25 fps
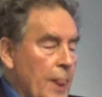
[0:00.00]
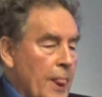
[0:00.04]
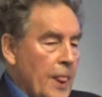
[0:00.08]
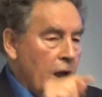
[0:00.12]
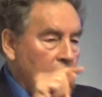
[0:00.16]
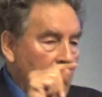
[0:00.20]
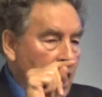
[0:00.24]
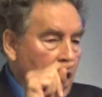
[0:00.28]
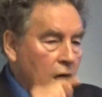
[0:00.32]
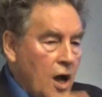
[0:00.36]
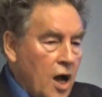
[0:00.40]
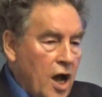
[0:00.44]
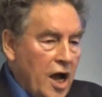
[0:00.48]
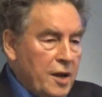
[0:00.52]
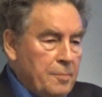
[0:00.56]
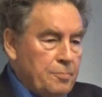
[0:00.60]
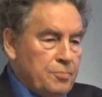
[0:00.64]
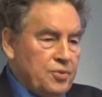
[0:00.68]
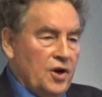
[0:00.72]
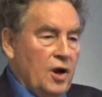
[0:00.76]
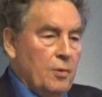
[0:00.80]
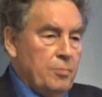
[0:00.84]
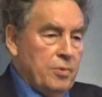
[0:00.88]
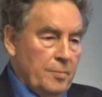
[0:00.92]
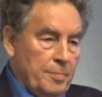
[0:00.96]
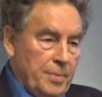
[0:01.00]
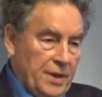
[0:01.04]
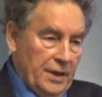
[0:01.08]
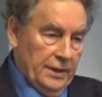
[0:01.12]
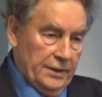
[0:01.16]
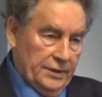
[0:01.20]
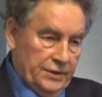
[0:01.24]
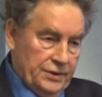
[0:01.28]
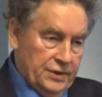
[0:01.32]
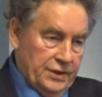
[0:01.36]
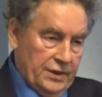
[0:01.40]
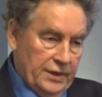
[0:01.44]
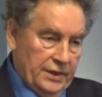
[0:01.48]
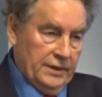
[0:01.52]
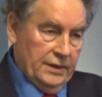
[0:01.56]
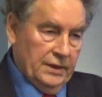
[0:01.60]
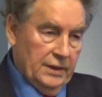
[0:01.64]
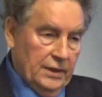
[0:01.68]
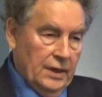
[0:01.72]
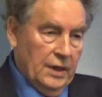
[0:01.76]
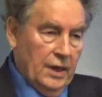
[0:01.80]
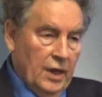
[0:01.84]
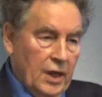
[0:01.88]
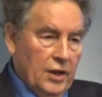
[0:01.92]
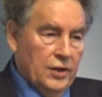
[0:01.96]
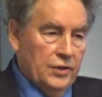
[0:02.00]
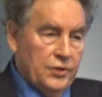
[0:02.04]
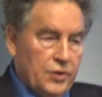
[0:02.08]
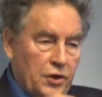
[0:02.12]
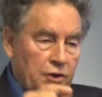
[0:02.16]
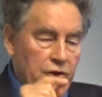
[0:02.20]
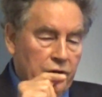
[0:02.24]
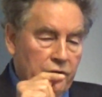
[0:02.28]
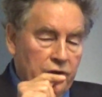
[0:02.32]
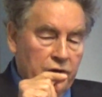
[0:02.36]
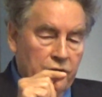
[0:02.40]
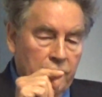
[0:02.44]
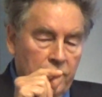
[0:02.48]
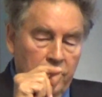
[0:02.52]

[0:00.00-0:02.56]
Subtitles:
a high probability that